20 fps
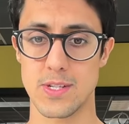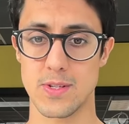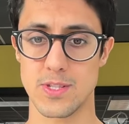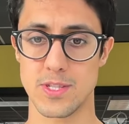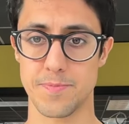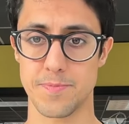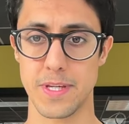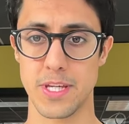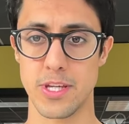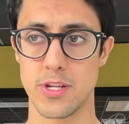your
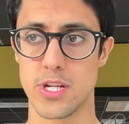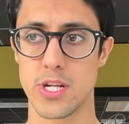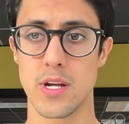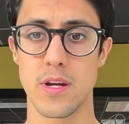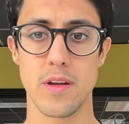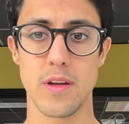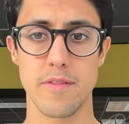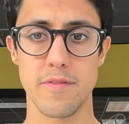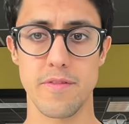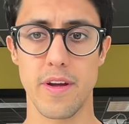speech,
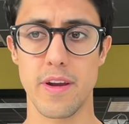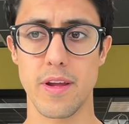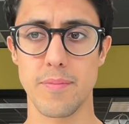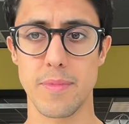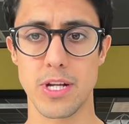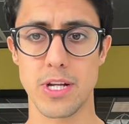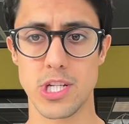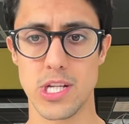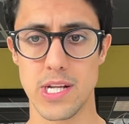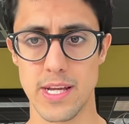very
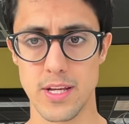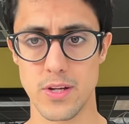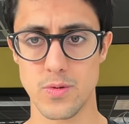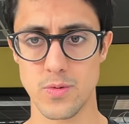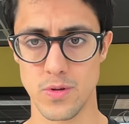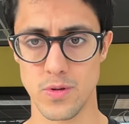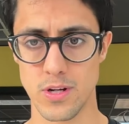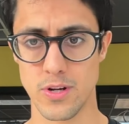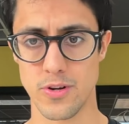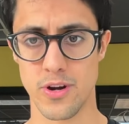much like
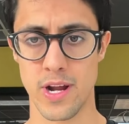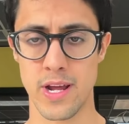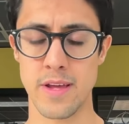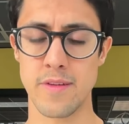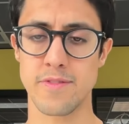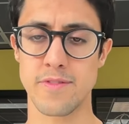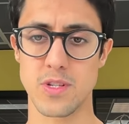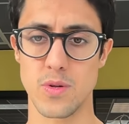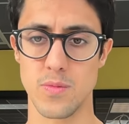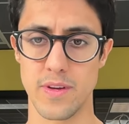Google
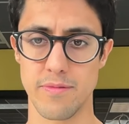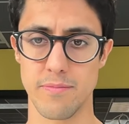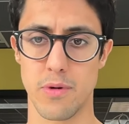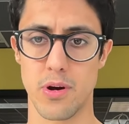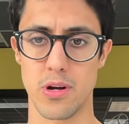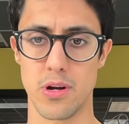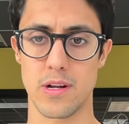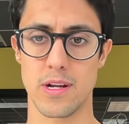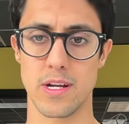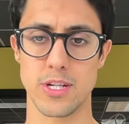Drive. So we've
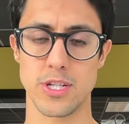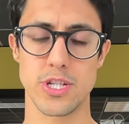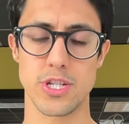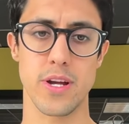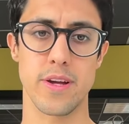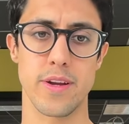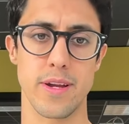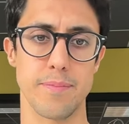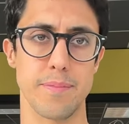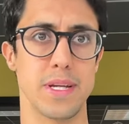modeled our
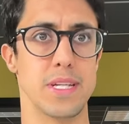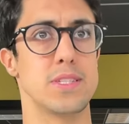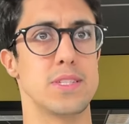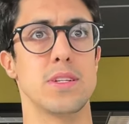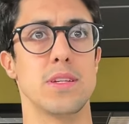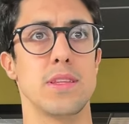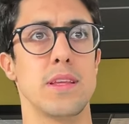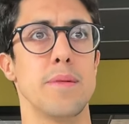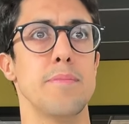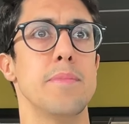sharing
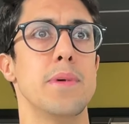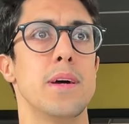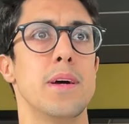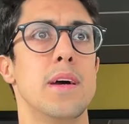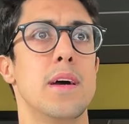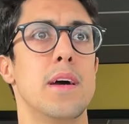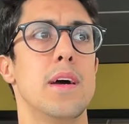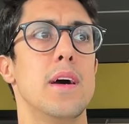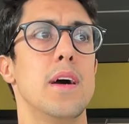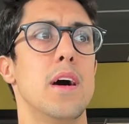based on them.
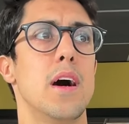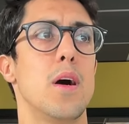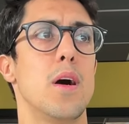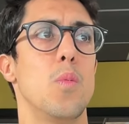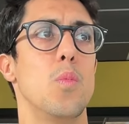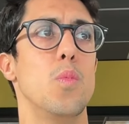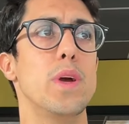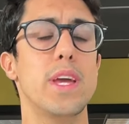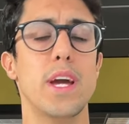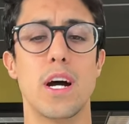
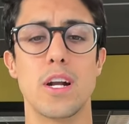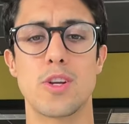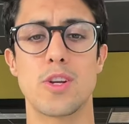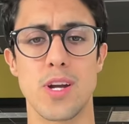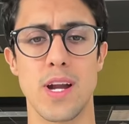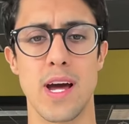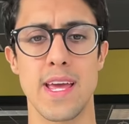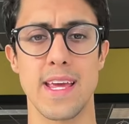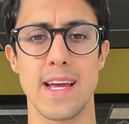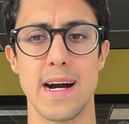We are
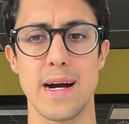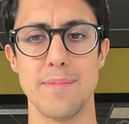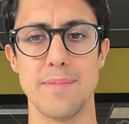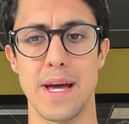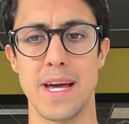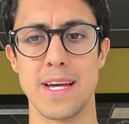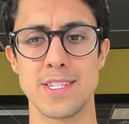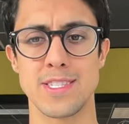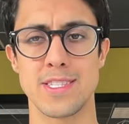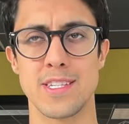trying our
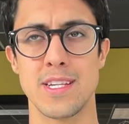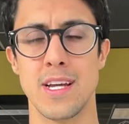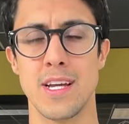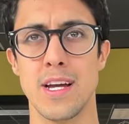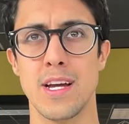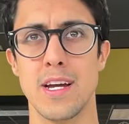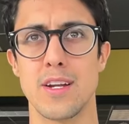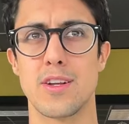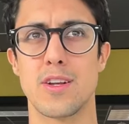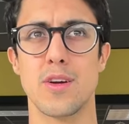best
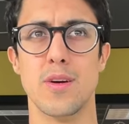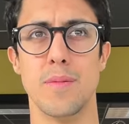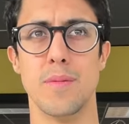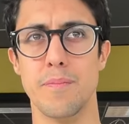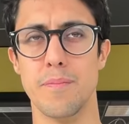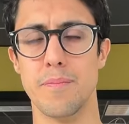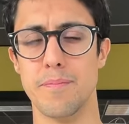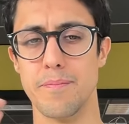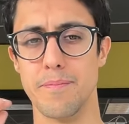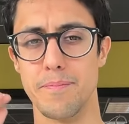to
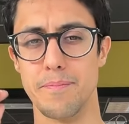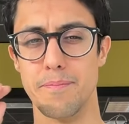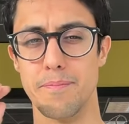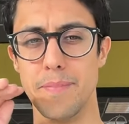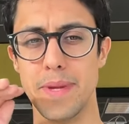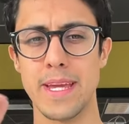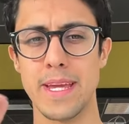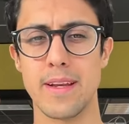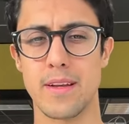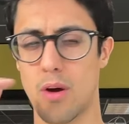
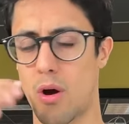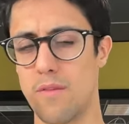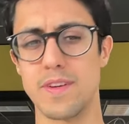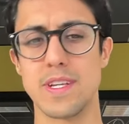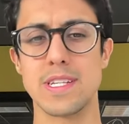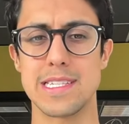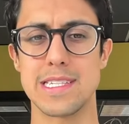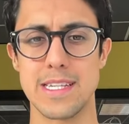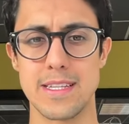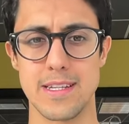meet
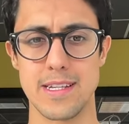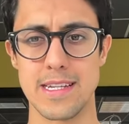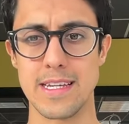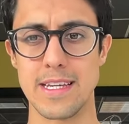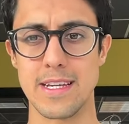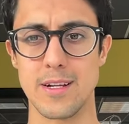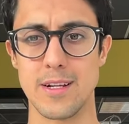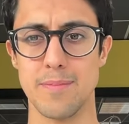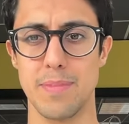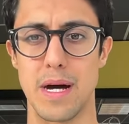obviously the
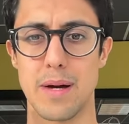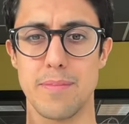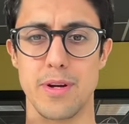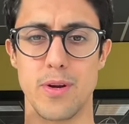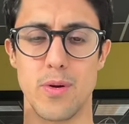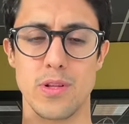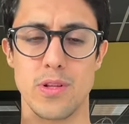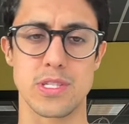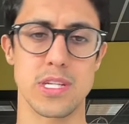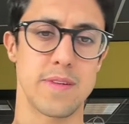legal bar,
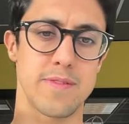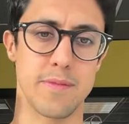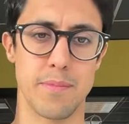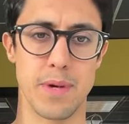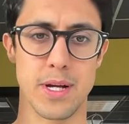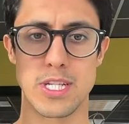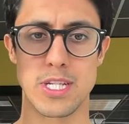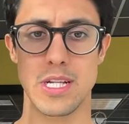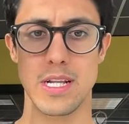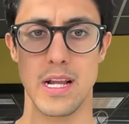but also have a
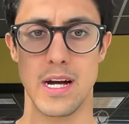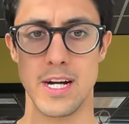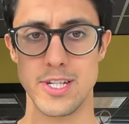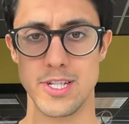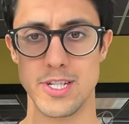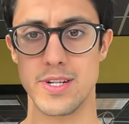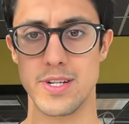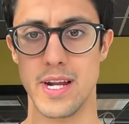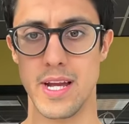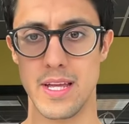much
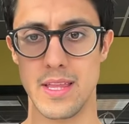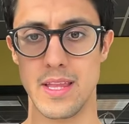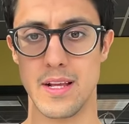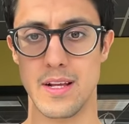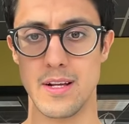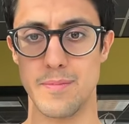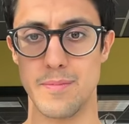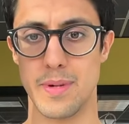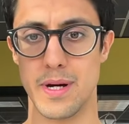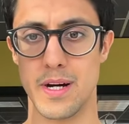larger
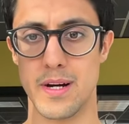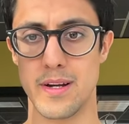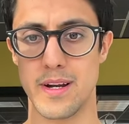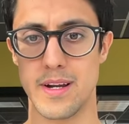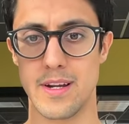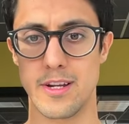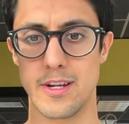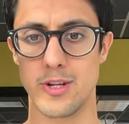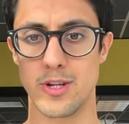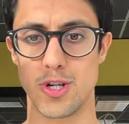ethical bar
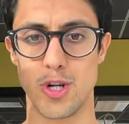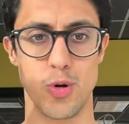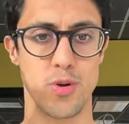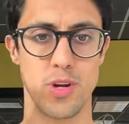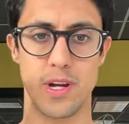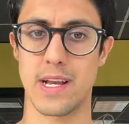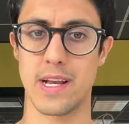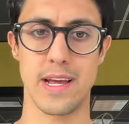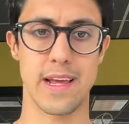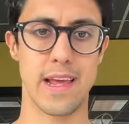and
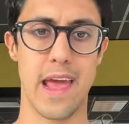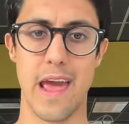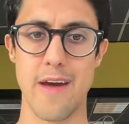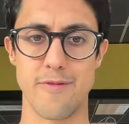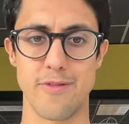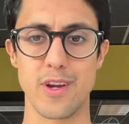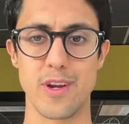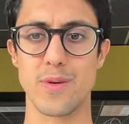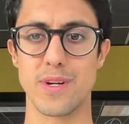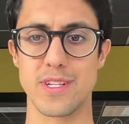ensuring like
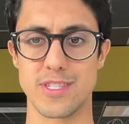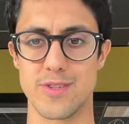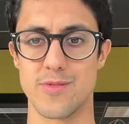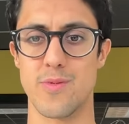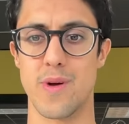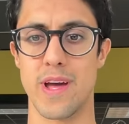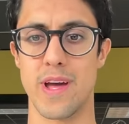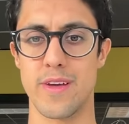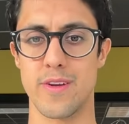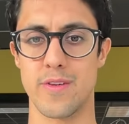everyone's
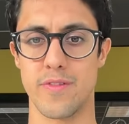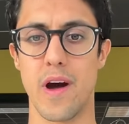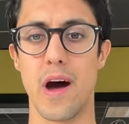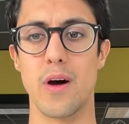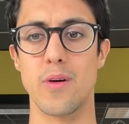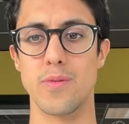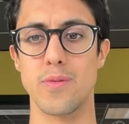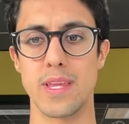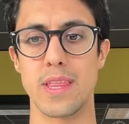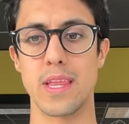aware of how
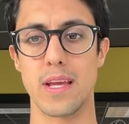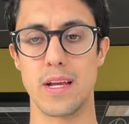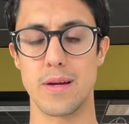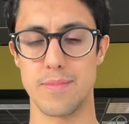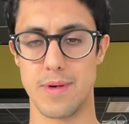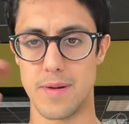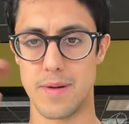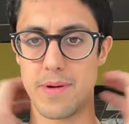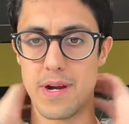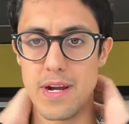we think
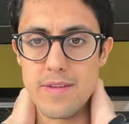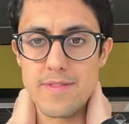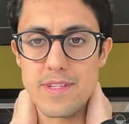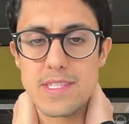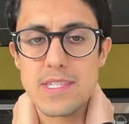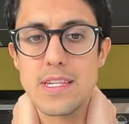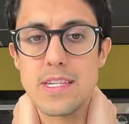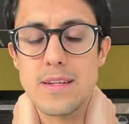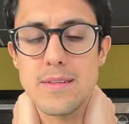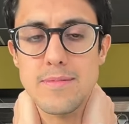about
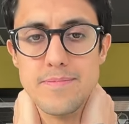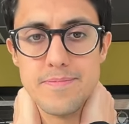privacy.